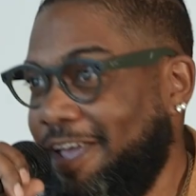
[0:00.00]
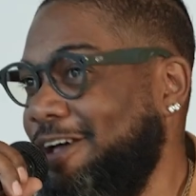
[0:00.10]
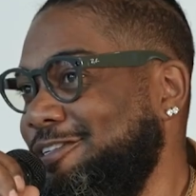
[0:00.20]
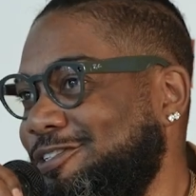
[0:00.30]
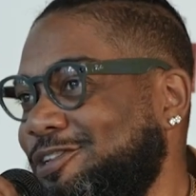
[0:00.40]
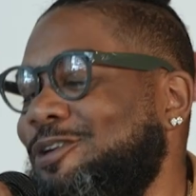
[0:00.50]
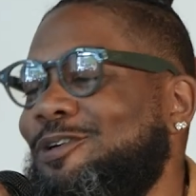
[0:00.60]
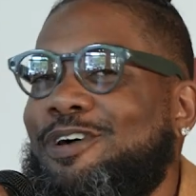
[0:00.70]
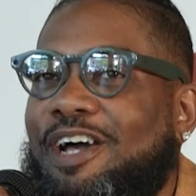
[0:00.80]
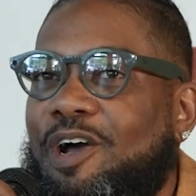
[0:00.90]
down.
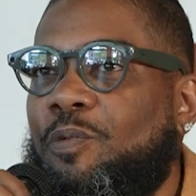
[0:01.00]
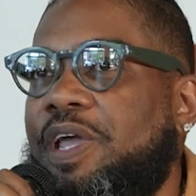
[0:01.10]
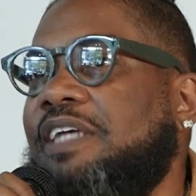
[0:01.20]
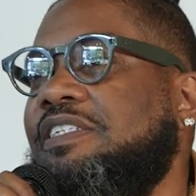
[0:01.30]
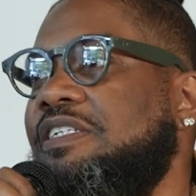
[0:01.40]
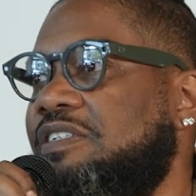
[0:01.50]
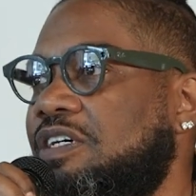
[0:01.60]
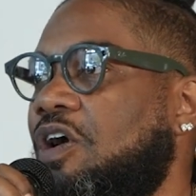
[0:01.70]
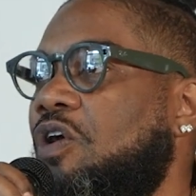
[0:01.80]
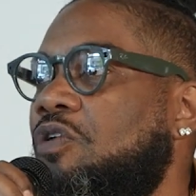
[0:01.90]
So we actually
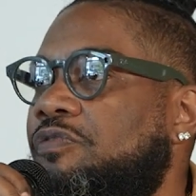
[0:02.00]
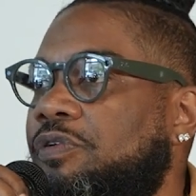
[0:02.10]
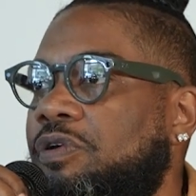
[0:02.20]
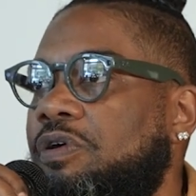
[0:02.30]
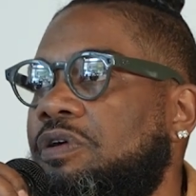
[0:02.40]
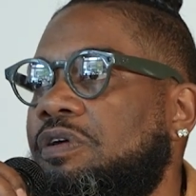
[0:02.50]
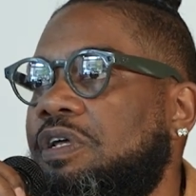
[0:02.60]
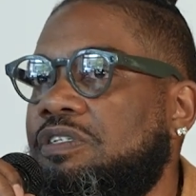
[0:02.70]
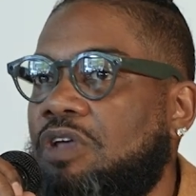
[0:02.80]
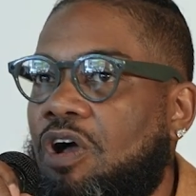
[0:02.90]
took over
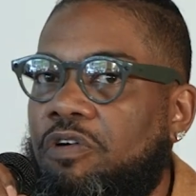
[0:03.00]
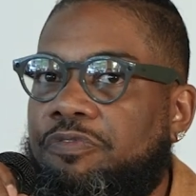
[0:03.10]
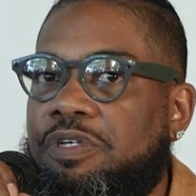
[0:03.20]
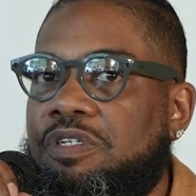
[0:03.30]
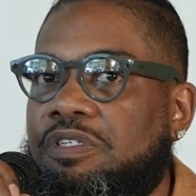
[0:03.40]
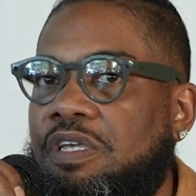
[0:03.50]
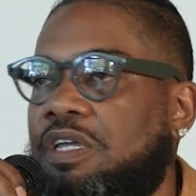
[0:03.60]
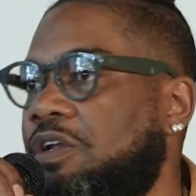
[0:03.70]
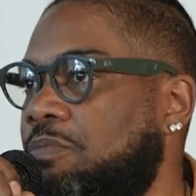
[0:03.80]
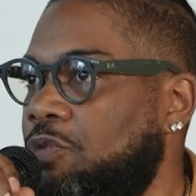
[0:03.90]
his office. He
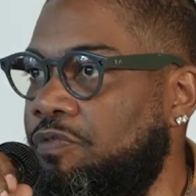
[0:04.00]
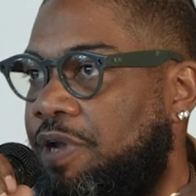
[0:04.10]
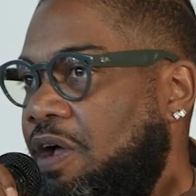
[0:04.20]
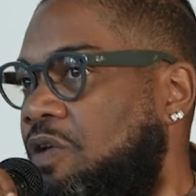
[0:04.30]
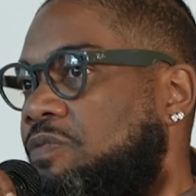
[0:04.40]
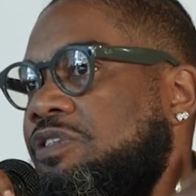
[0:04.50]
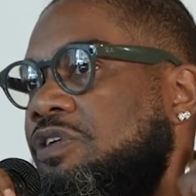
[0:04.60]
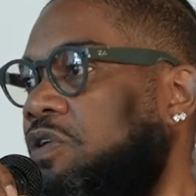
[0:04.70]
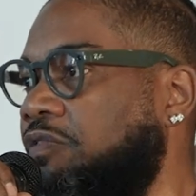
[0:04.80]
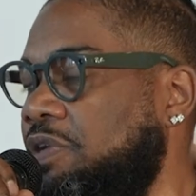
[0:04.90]
ended up moving out. We
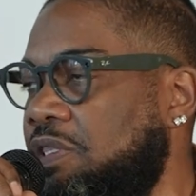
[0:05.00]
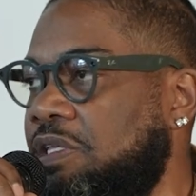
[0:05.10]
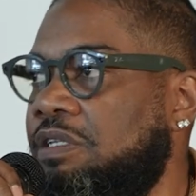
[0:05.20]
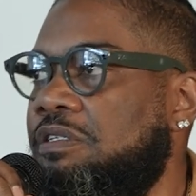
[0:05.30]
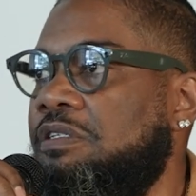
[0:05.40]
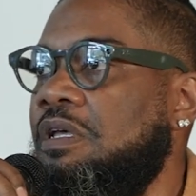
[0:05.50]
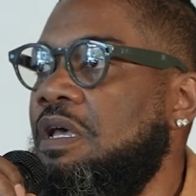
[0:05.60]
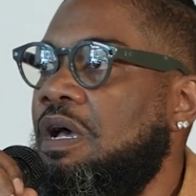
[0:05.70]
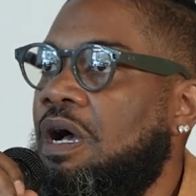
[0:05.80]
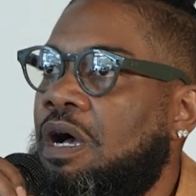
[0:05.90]
took over the lease.
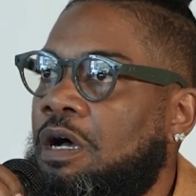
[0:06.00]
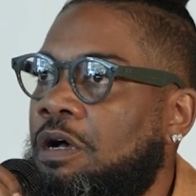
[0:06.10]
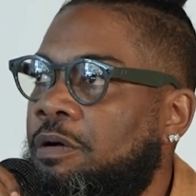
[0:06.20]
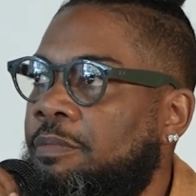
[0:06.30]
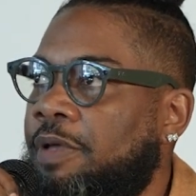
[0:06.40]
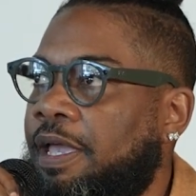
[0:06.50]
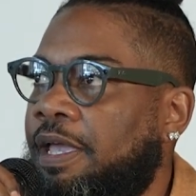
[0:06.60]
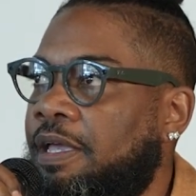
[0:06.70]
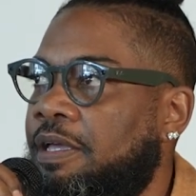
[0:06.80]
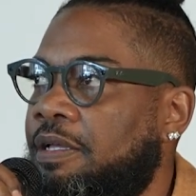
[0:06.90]
Um,
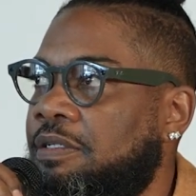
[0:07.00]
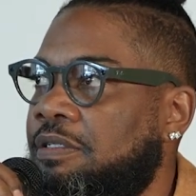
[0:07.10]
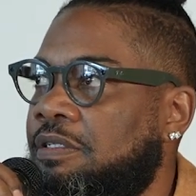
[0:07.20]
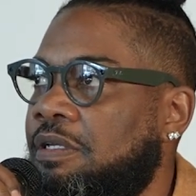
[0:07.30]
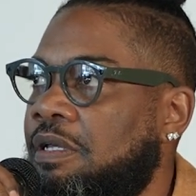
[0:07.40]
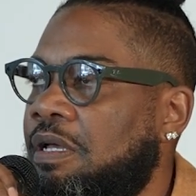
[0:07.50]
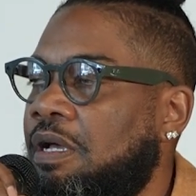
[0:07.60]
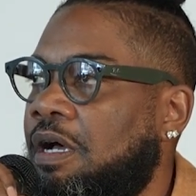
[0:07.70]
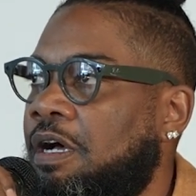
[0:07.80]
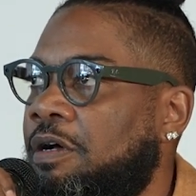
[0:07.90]
and
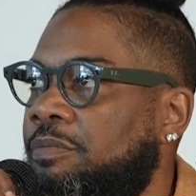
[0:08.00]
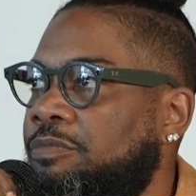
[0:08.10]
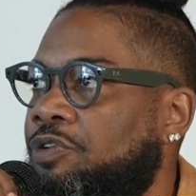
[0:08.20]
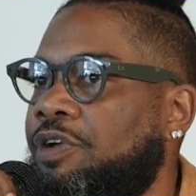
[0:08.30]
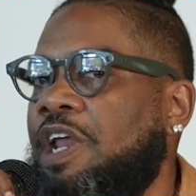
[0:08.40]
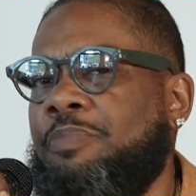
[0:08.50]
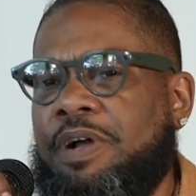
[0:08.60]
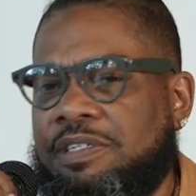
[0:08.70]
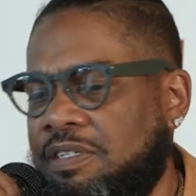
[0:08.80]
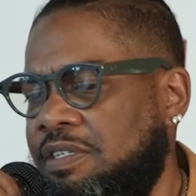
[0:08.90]
um, during that
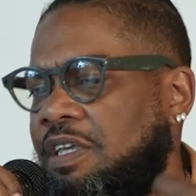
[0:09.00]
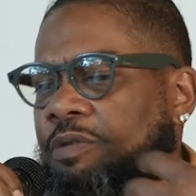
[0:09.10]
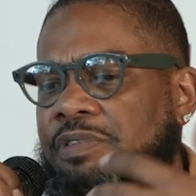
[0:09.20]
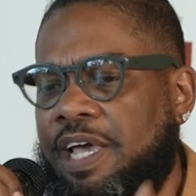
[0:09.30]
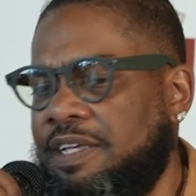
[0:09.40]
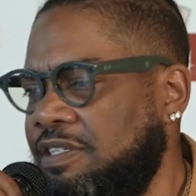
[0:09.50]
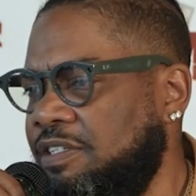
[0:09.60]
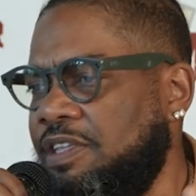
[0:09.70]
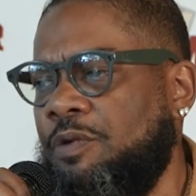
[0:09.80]
process, he was asking us